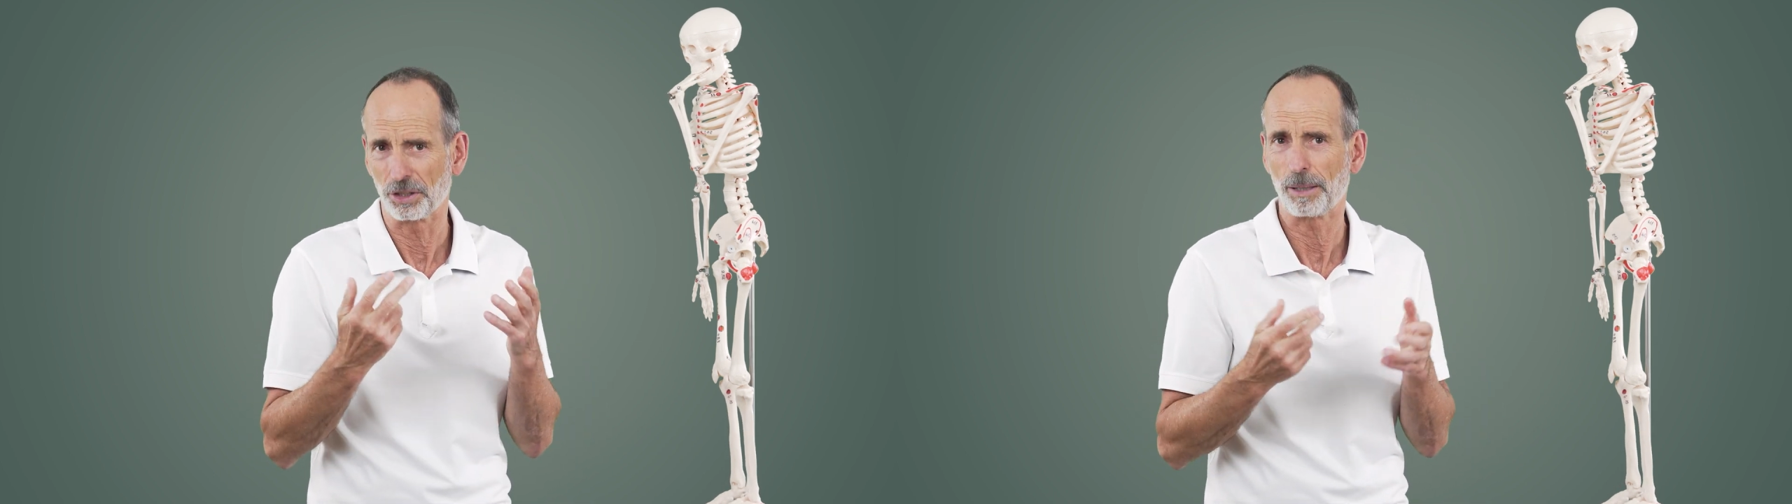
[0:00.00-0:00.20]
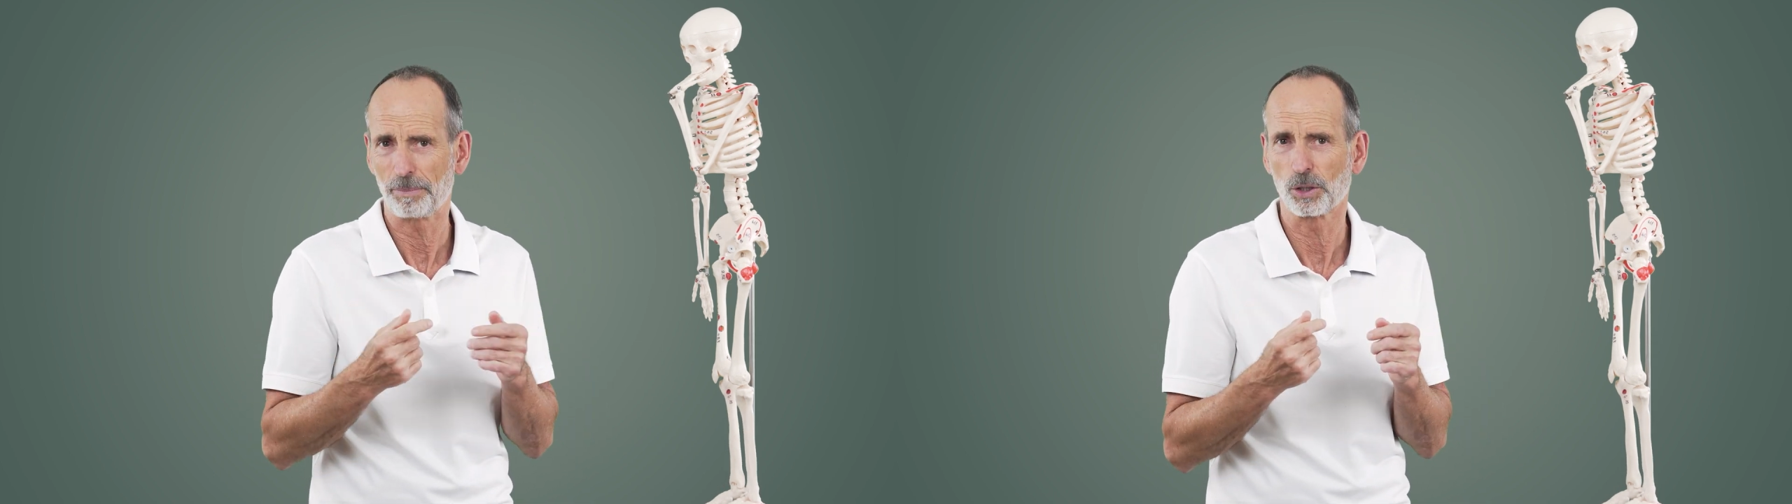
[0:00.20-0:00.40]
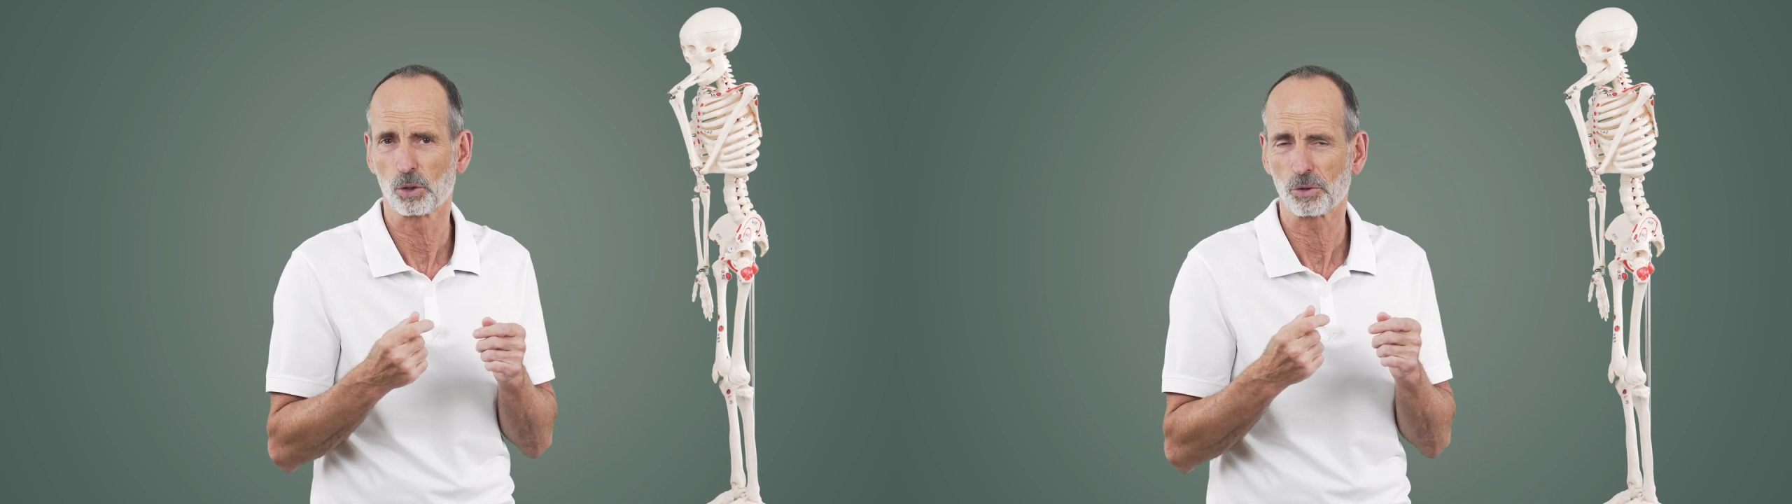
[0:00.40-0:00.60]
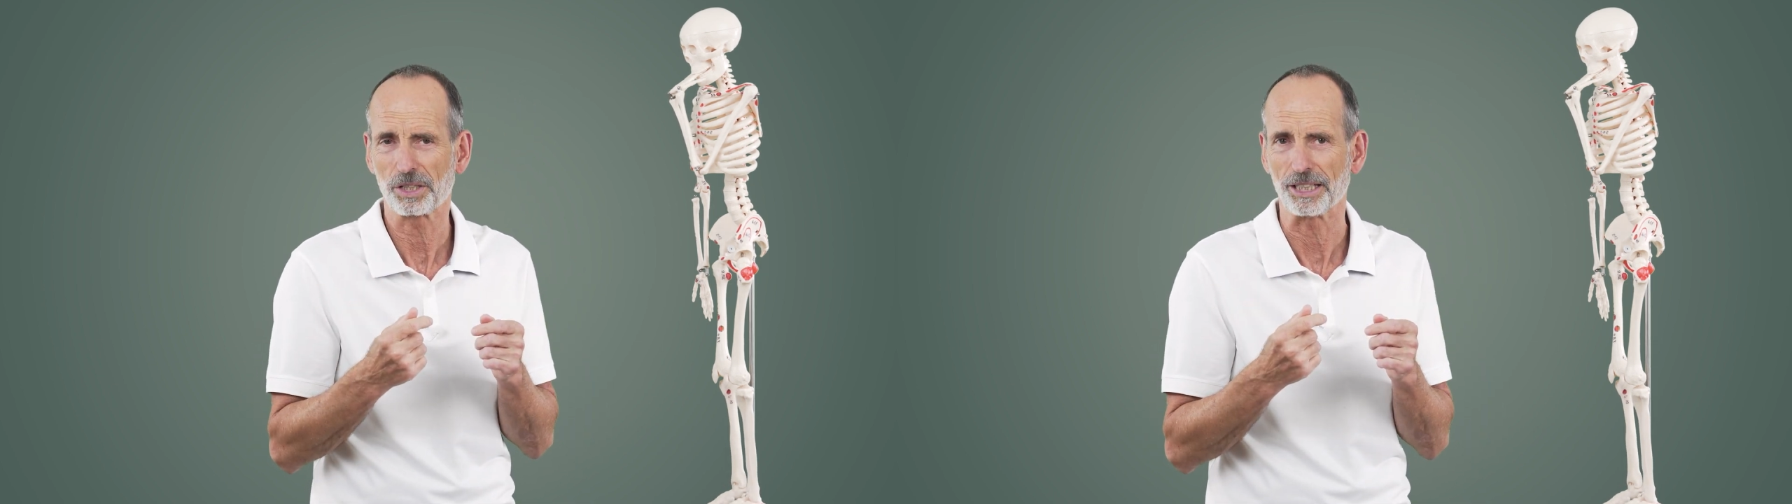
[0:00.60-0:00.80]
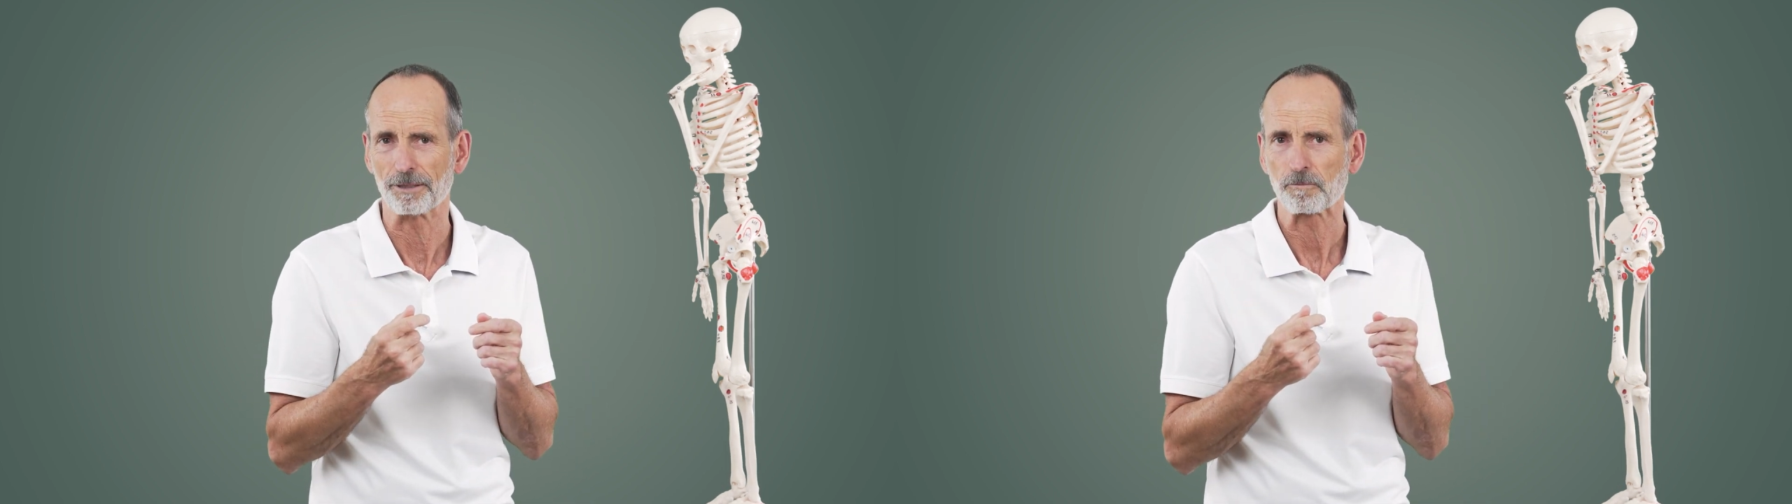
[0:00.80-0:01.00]
anatomical
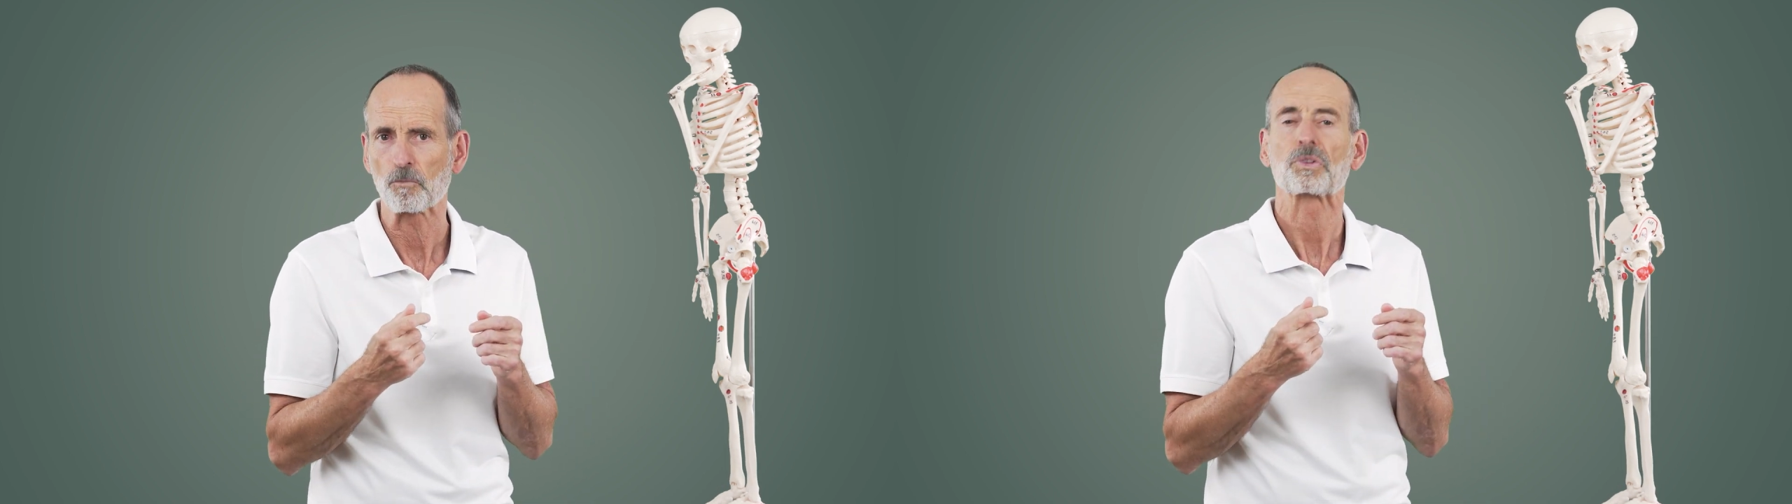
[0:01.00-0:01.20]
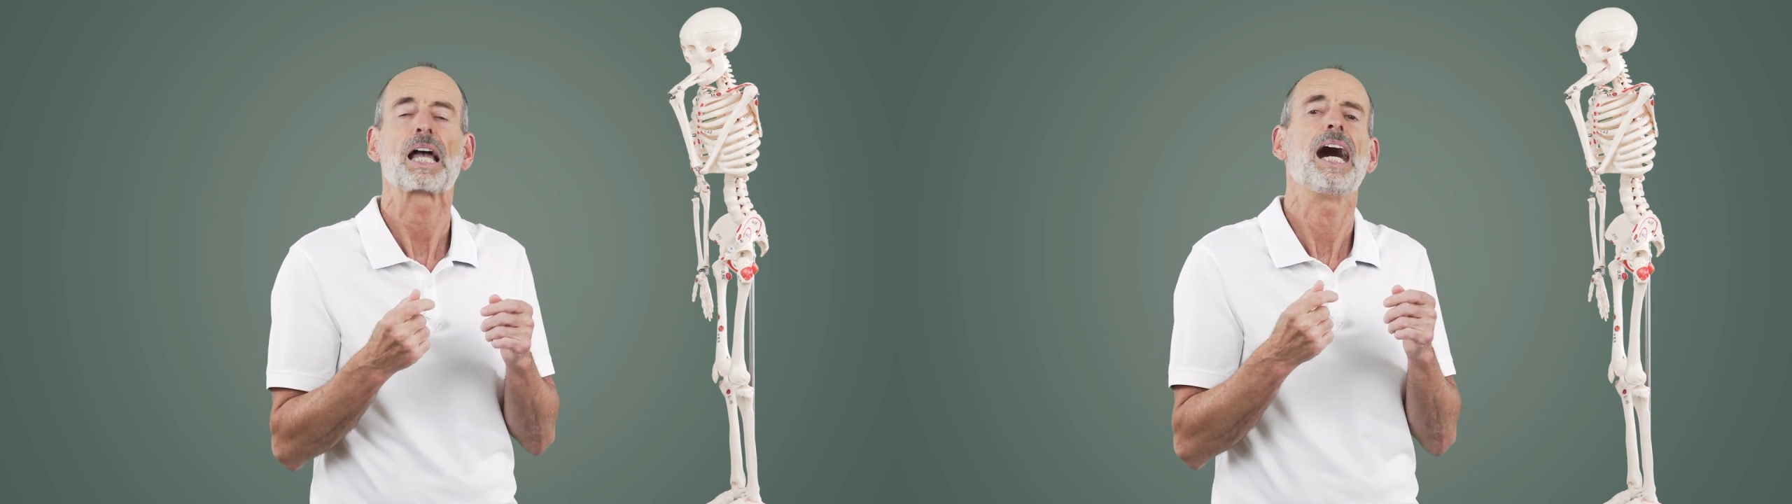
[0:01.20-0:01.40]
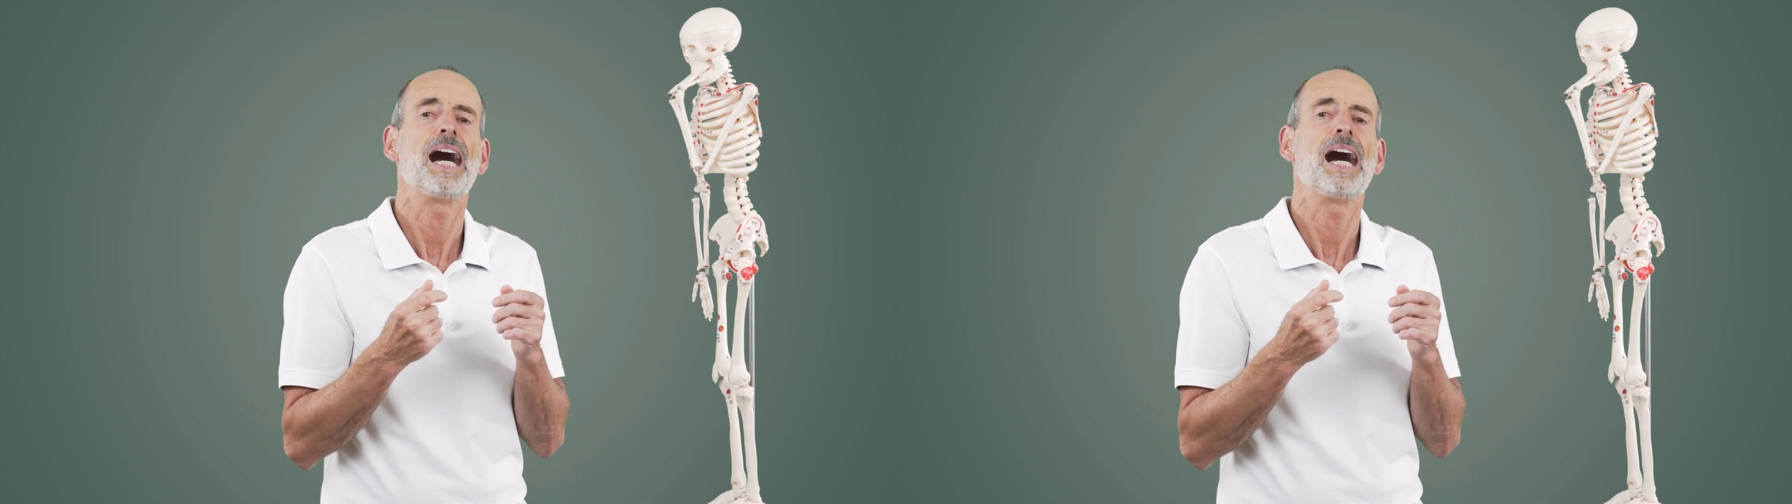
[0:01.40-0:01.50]
design.